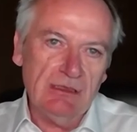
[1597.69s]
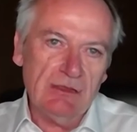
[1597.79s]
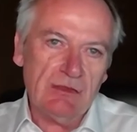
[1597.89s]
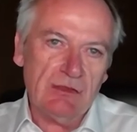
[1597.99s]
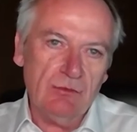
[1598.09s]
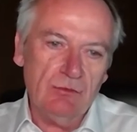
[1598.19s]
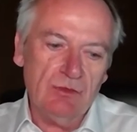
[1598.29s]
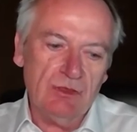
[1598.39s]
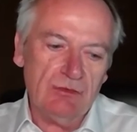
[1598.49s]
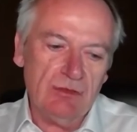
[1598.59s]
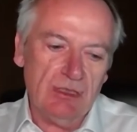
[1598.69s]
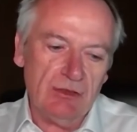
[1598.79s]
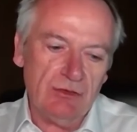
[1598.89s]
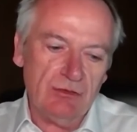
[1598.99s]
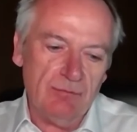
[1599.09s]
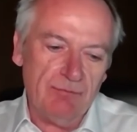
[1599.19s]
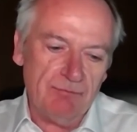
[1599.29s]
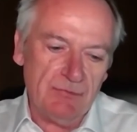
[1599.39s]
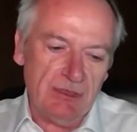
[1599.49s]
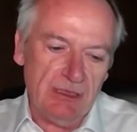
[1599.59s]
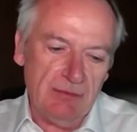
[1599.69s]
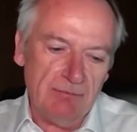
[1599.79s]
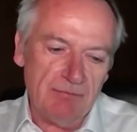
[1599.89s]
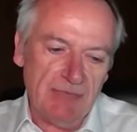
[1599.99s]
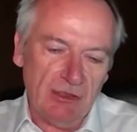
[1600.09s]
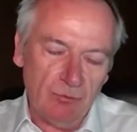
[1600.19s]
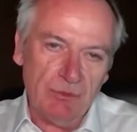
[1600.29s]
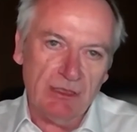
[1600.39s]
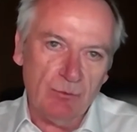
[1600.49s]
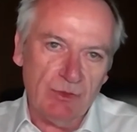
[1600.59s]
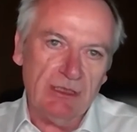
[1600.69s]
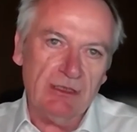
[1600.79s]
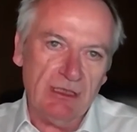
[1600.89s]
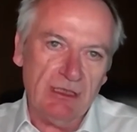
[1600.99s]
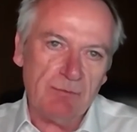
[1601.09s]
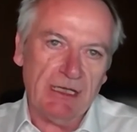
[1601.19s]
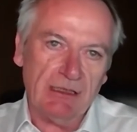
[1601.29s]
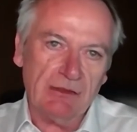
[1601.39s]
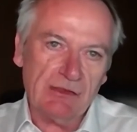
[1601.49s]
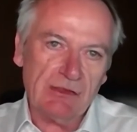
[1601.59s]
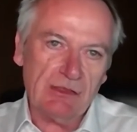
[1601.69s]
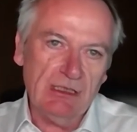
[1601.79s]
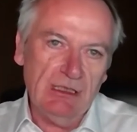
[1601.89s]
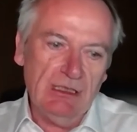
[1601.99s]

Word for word: So the management within these banks